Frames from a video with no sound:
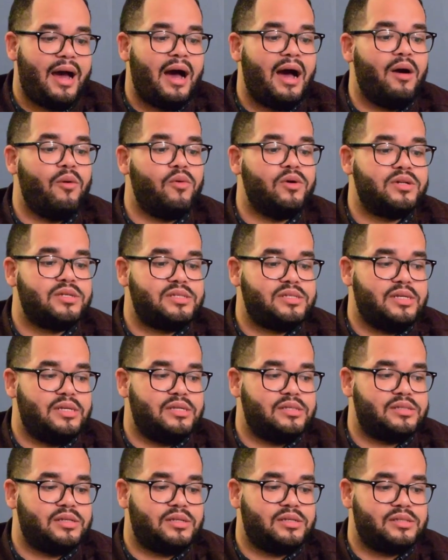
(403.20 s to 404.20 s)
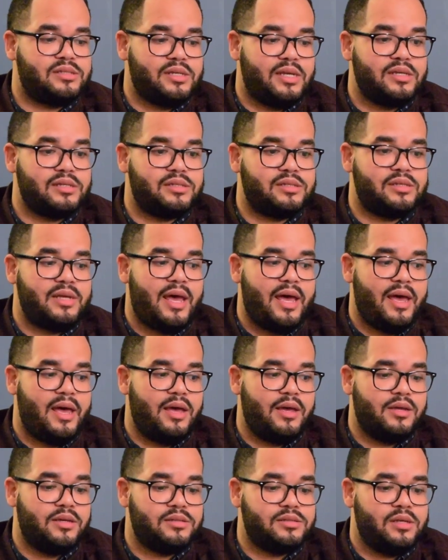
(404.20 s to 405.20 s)
I would see success
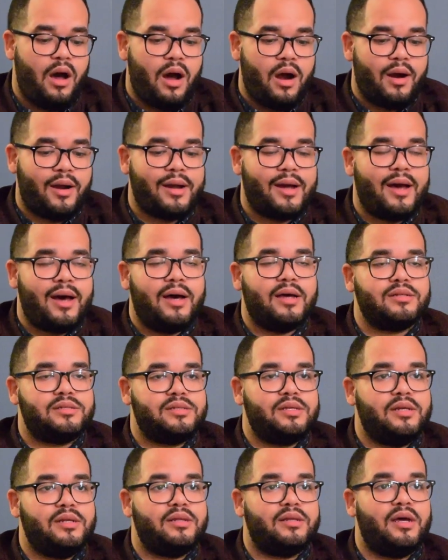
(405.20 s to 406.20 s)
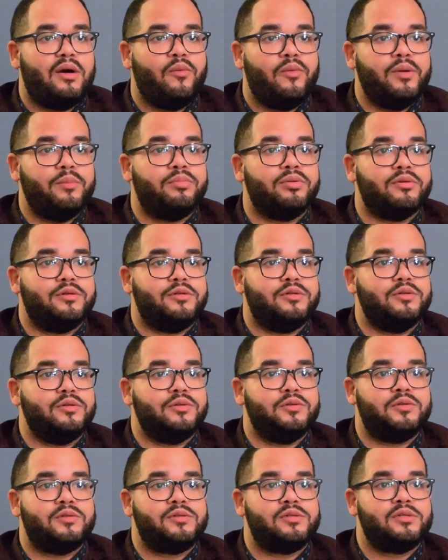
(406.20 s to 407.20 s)
as our content that we
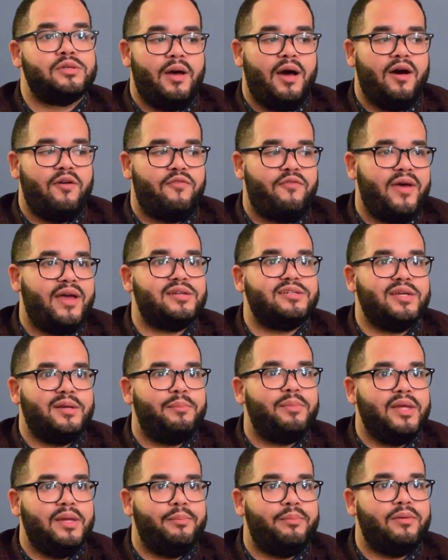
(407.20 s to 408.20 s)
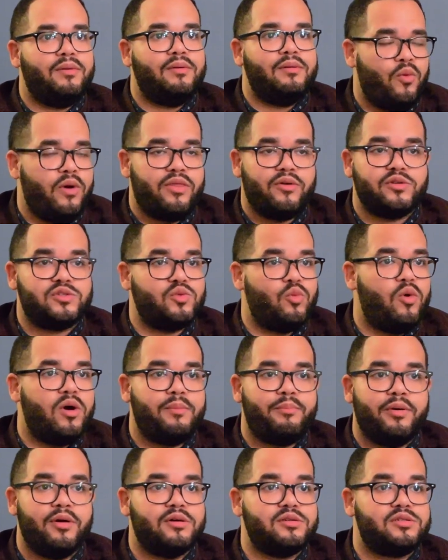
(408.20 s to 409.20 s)
produce affecting people, whether it's
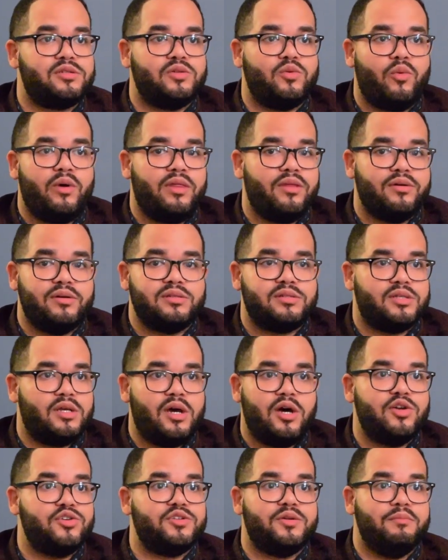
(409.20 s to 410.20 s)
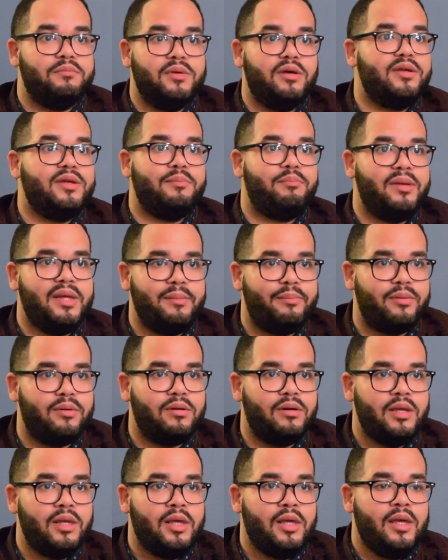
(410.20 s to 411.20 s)
one person, whether it's 100 million
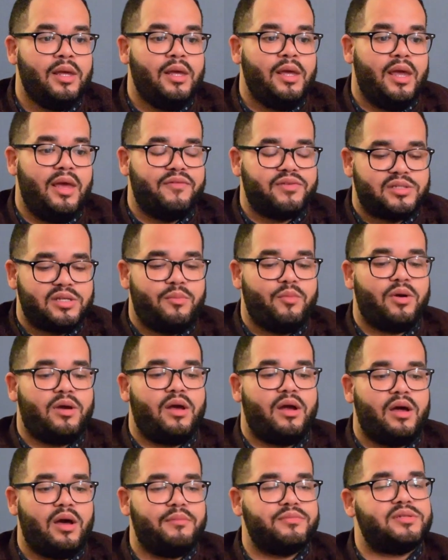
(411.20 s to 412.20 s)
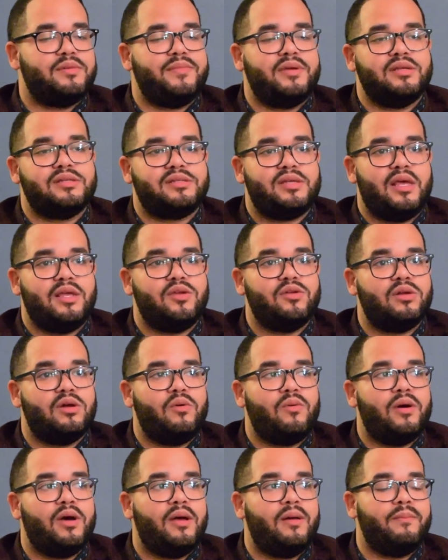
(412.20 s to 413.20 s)
people. If someone could come to me and say, you
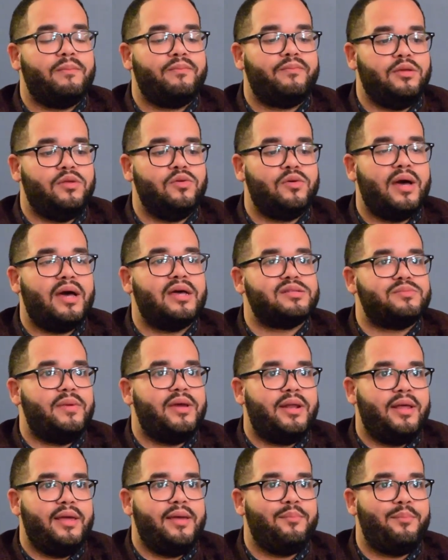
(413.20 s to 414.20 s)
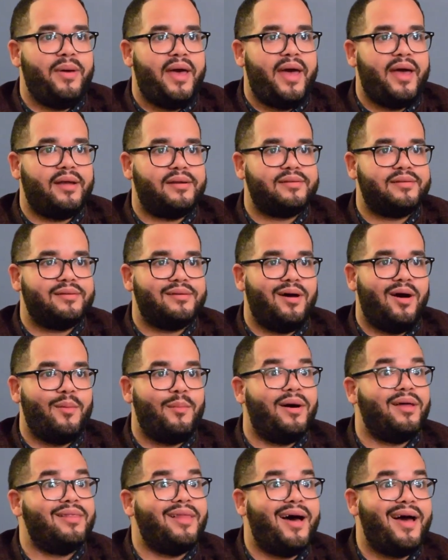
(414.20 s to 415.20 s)
know what, you guys made an impact on
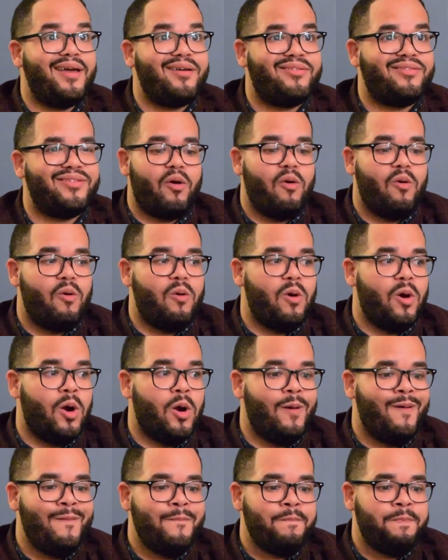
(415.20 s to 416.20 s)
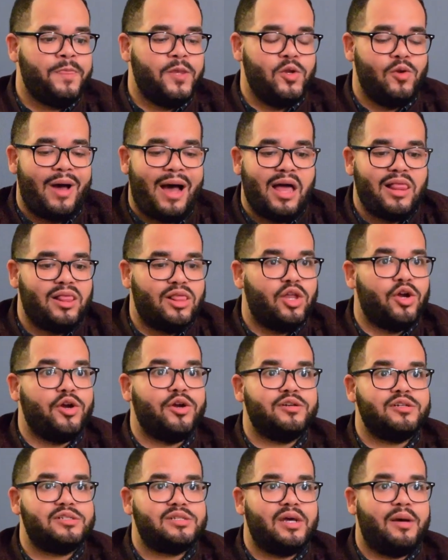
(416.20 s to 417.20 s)
my life, or I
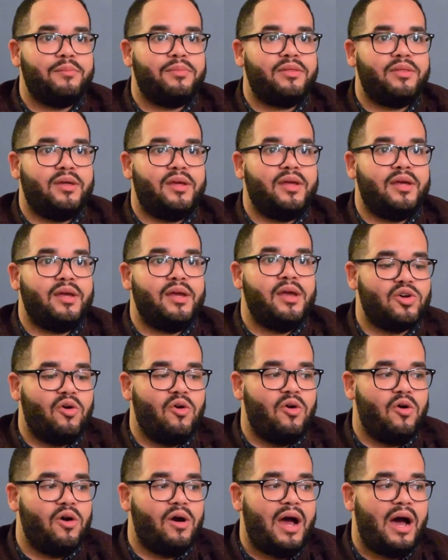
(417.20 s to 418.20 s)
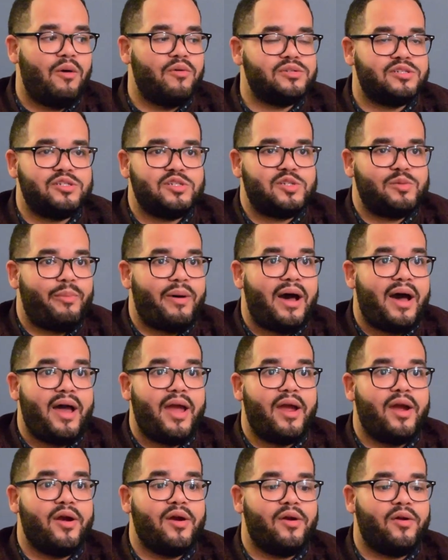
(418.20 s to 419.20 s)
learned something, or I was
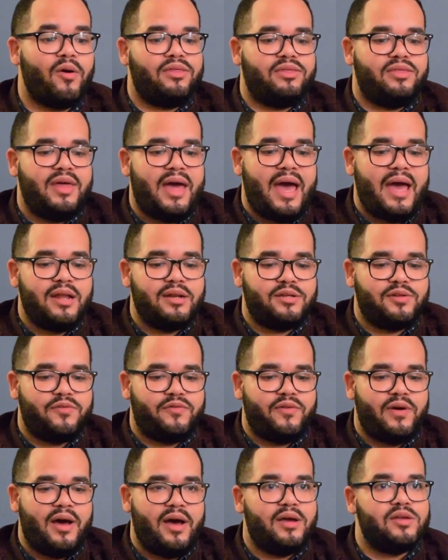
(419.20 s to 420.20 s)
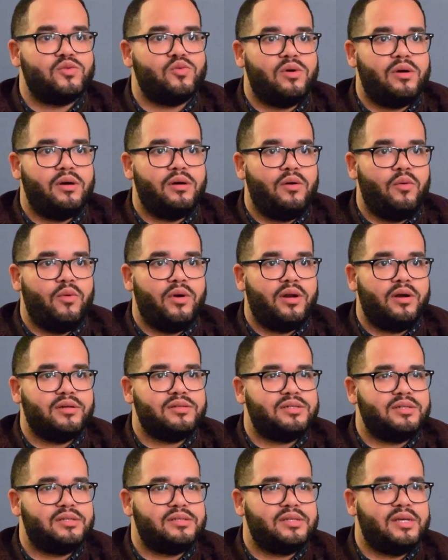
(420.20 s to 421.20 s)
inspired, that defines what our
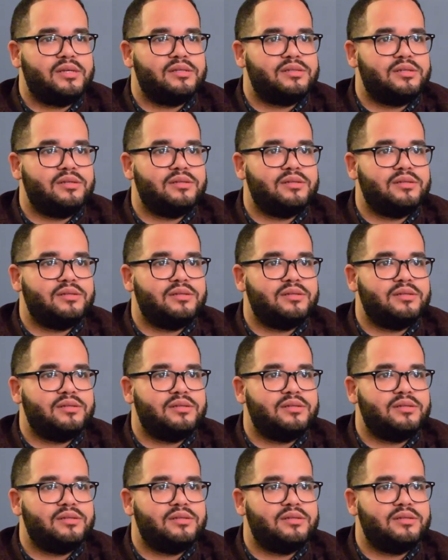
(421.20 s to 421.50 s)
success